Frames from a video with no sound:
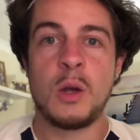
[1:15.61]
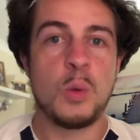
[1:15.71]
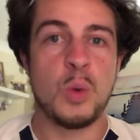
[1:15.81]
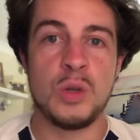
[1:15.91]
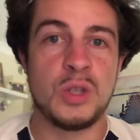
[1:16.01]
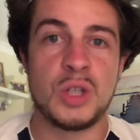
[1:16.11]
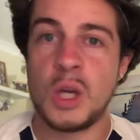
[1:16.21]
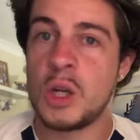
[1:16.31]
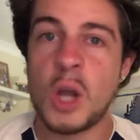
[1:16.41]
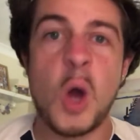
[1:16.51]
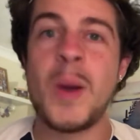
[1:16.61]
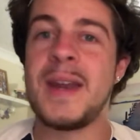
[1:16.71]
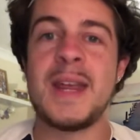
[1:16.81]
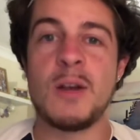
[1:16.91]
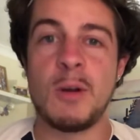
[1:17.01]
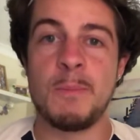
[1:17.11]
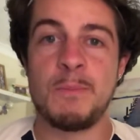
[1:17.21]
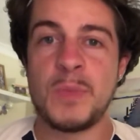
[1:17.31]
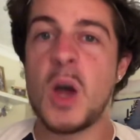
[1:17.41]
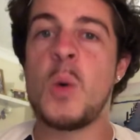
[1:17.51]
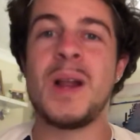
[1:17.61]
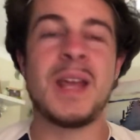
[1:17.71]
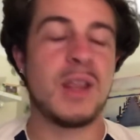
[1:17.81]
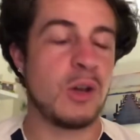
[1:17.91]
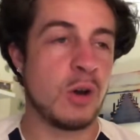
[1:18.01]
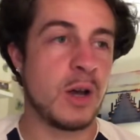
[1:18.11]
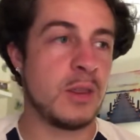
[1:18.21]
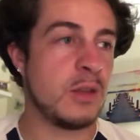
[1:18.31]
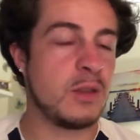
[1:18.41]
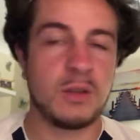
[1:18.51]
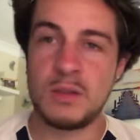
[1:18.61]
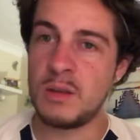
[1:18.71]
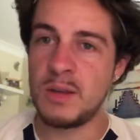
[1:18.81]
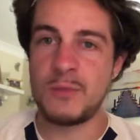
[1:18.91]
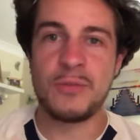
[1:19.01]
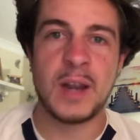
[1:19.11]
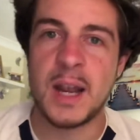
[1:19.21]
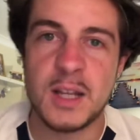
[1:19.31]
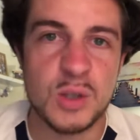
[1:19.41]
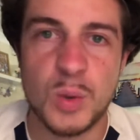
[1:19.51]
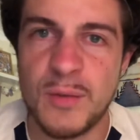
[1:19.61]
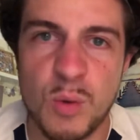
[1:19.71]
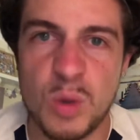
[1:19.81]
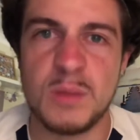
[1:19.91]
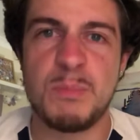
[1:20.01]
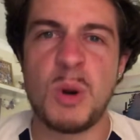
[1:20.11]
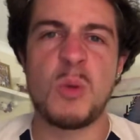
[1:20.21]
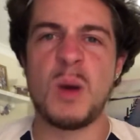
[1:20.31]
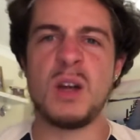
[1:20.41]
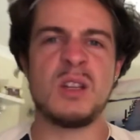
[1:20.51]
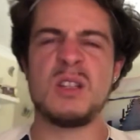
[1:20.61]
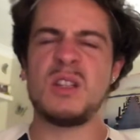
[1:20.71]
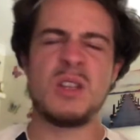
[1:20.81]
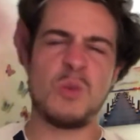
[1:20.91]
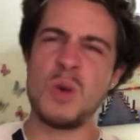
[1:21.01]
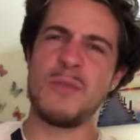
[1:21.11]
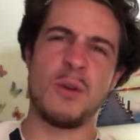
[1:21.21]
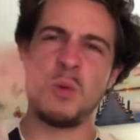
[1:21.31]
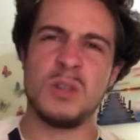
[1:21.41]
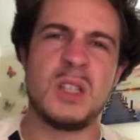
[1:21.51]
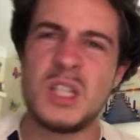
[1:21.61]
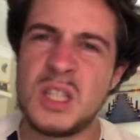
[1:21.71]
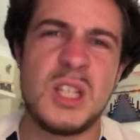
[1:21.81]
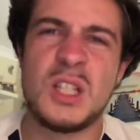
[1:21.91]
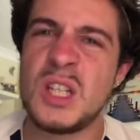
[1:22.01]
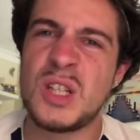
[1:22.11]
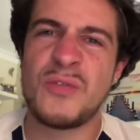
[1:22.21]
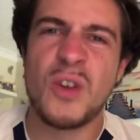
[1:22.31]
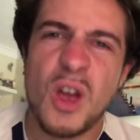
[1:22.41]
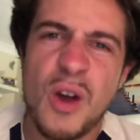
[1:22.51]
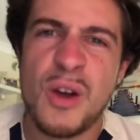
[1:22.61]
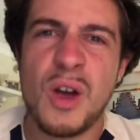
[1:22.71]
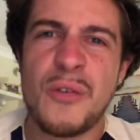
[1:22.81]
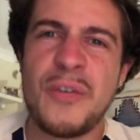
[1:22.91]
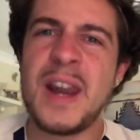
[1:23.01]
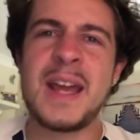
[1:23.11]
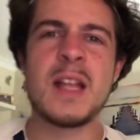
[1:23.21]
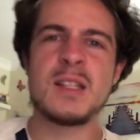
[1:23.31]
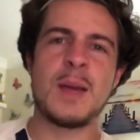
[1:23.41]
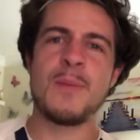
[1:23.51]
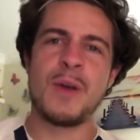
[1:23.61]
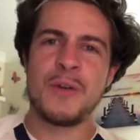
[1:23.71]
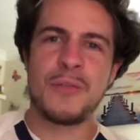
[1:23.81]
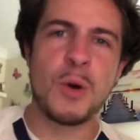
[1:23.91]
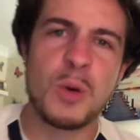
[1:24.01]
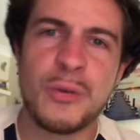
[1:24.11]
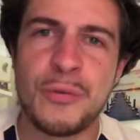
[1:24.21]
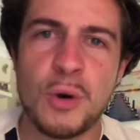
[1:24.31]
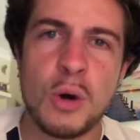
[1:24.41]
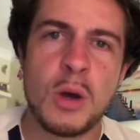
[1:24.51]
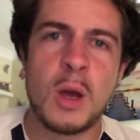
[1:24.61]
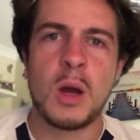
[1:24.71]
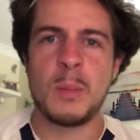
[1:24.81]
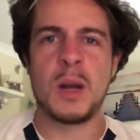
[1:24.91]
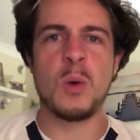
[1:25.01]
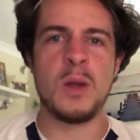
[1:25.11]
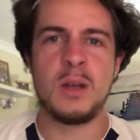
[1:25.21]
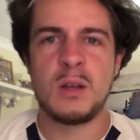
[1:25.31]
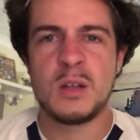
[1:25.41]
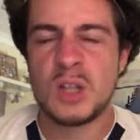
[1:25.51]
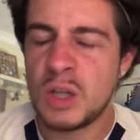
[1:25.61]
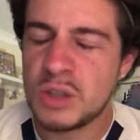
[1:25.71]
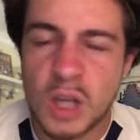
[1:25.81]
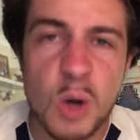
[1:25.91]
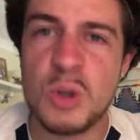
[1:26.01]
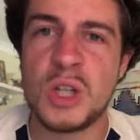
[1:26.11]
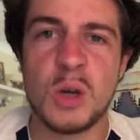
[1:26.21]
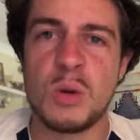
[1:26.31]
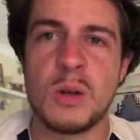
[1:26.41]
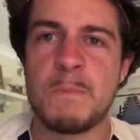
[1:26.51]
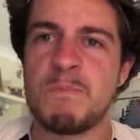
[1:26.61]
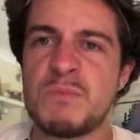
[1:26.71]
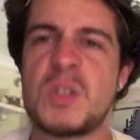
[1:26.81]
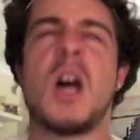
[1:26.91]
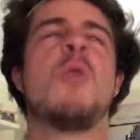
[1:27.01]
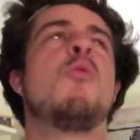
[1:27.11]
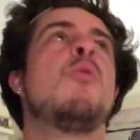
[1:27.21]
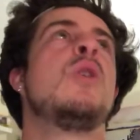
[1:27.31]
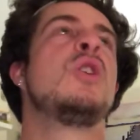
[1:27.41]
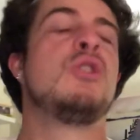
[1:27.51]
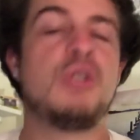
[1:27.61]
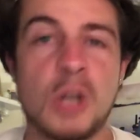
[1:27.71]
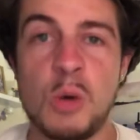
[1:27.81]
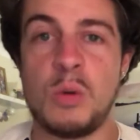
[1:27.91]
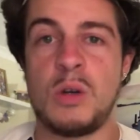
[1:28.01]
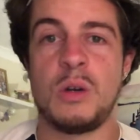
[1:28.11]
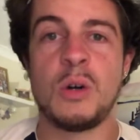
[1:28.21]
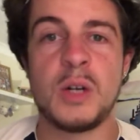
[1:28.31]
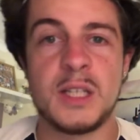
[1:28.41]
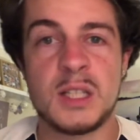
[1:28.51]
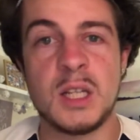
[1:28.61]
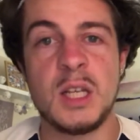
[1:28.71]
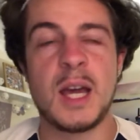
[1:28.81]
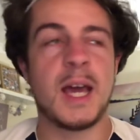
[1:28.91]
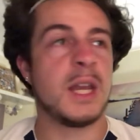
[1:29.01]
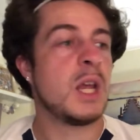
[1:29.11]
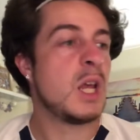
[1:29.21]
was nowhere near him. Nowhere near the guy. The Fernandes, whether it was Pogba, whether it was, just fell against him, fell to the floor, penalty. Total joke. Total joke, honestly. And